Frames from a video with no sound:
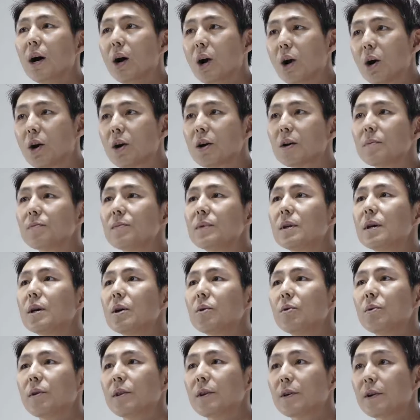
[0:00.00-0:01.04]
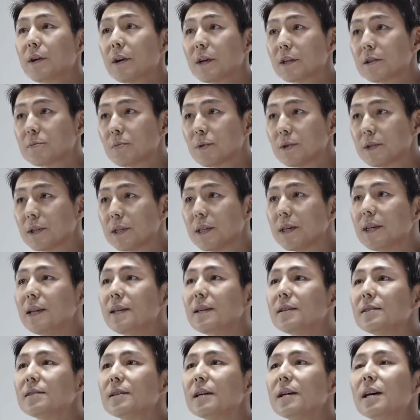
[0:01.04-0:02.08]
armed with our
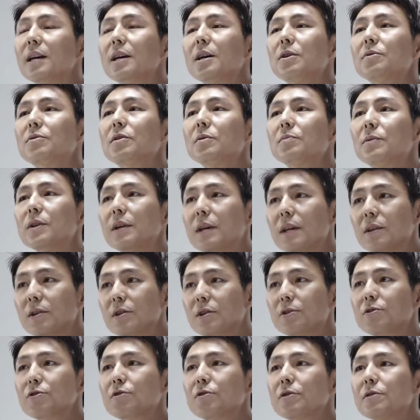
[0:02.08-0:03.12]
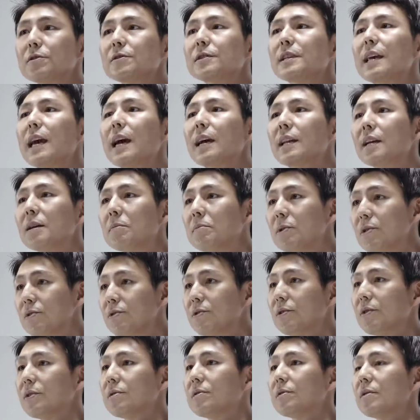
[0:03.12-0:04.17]
expertise from the industrial scanning
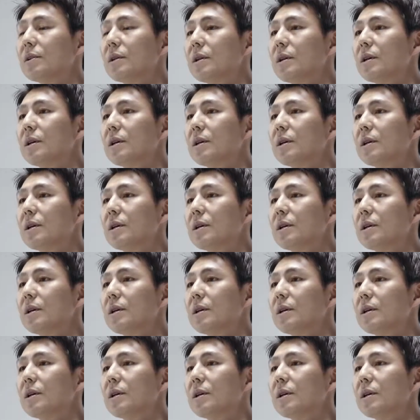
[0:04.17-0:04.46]
business